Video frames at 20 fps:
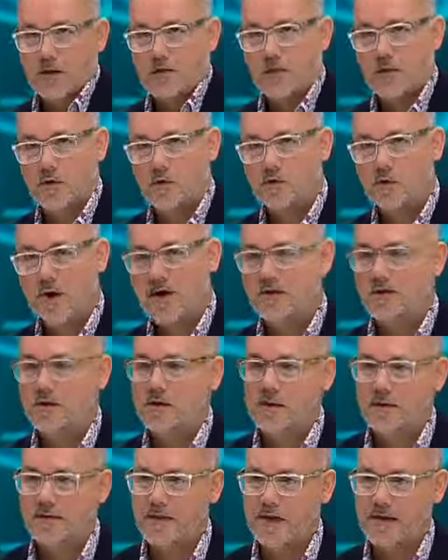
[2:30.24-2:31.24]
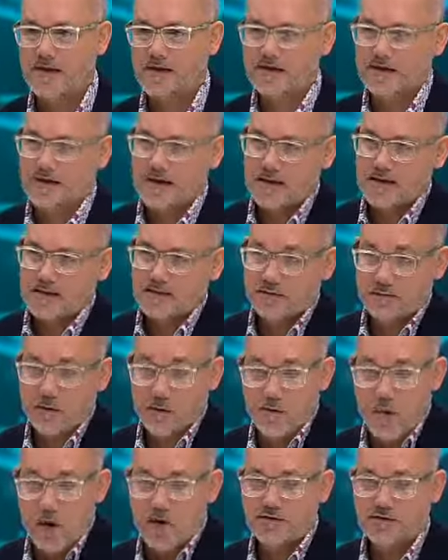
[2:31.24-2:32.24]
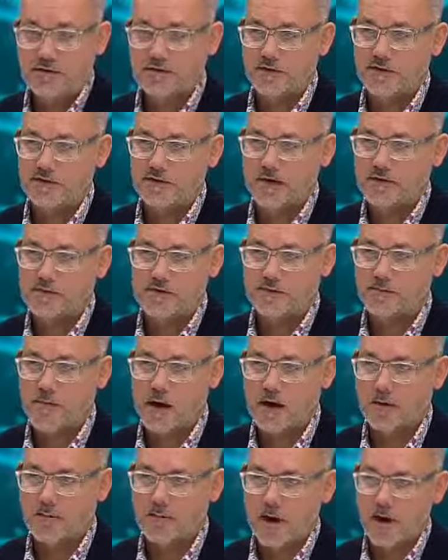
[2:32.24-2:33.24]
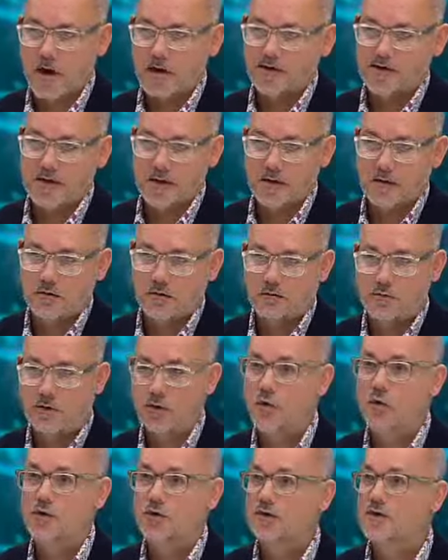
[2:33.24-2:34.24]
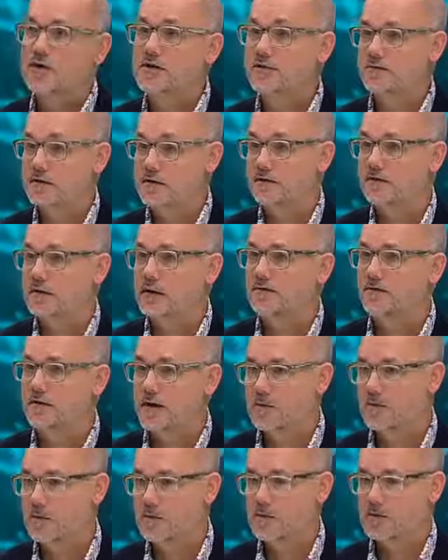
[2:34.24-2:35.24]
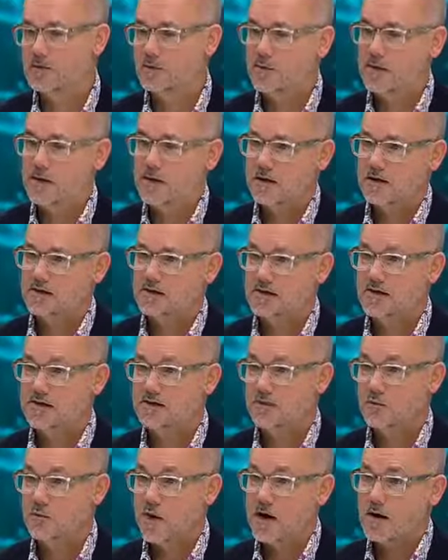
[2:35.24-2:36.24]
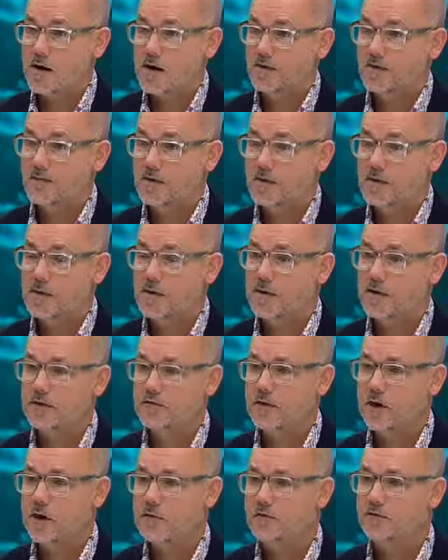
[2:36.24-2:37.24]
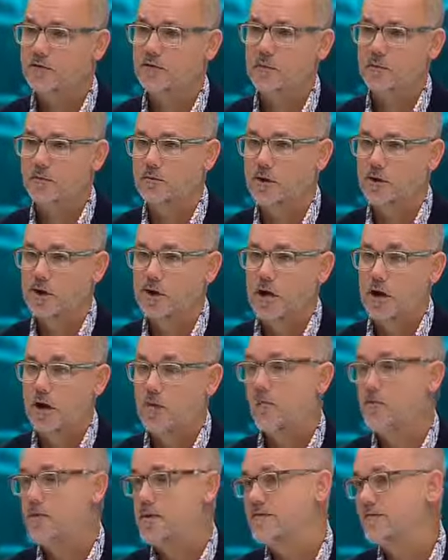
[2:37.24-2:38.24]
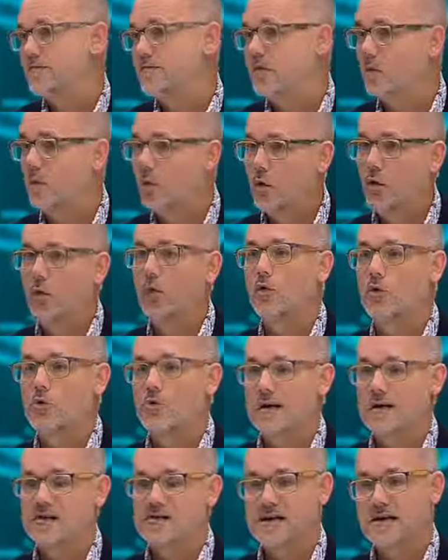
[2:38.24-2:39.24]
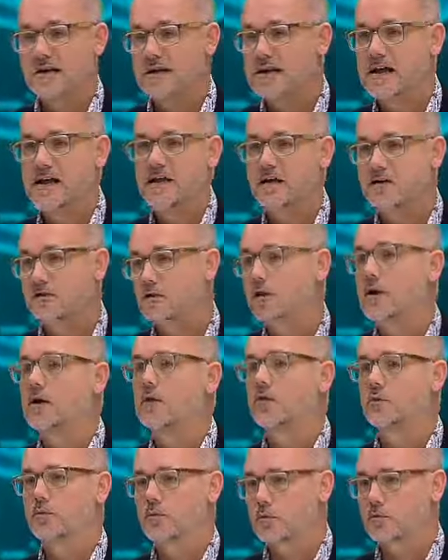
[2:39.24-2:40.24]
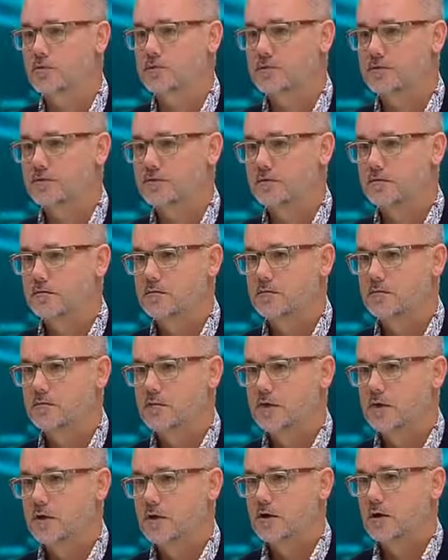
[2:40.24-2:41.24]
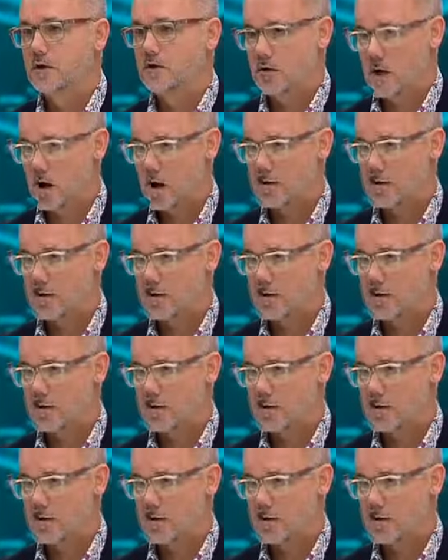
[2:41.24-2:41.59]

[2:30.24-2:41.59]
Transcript: the great thing about that is for most of us, takes us back past our recorded history for our families. So we get a sense of where our family might have come from before they started hitting the record books. Right.